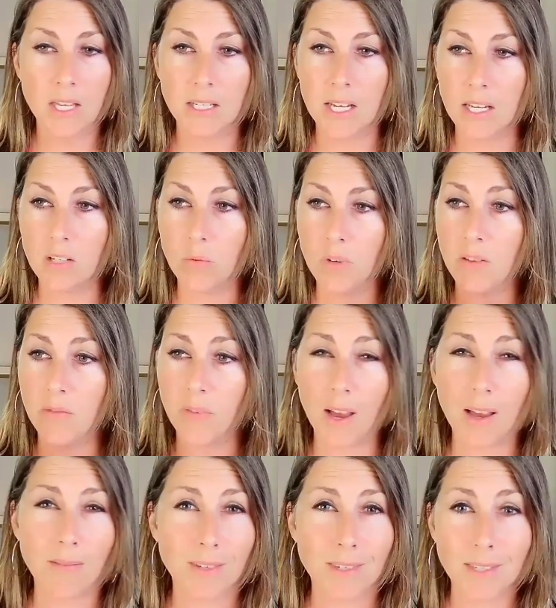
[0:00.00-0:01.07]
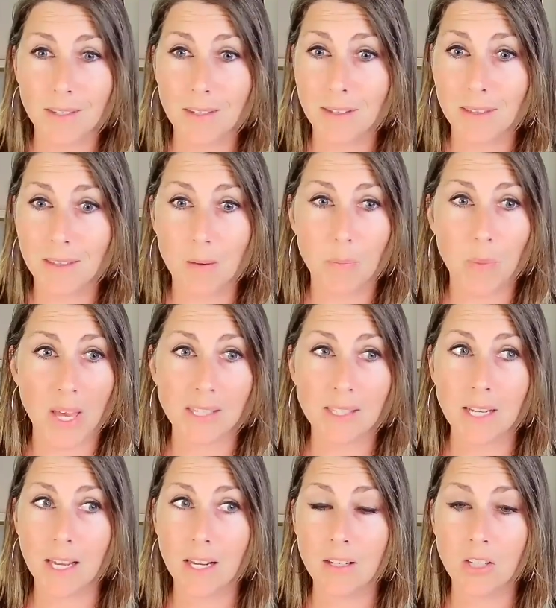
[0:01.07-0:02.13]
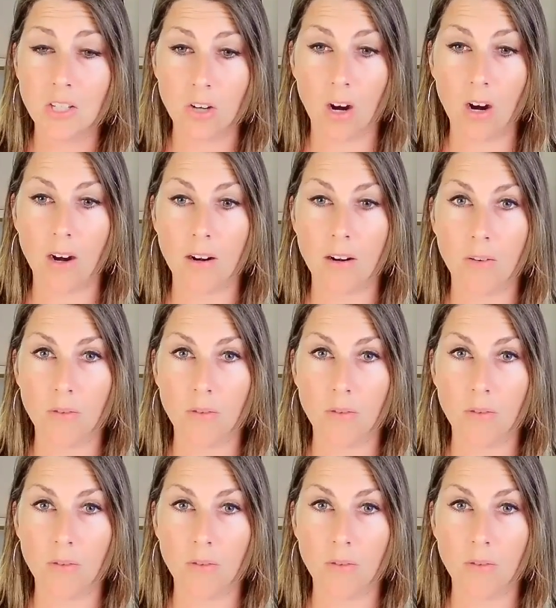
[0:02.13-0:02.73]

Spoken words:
Day 25 is the best day to start.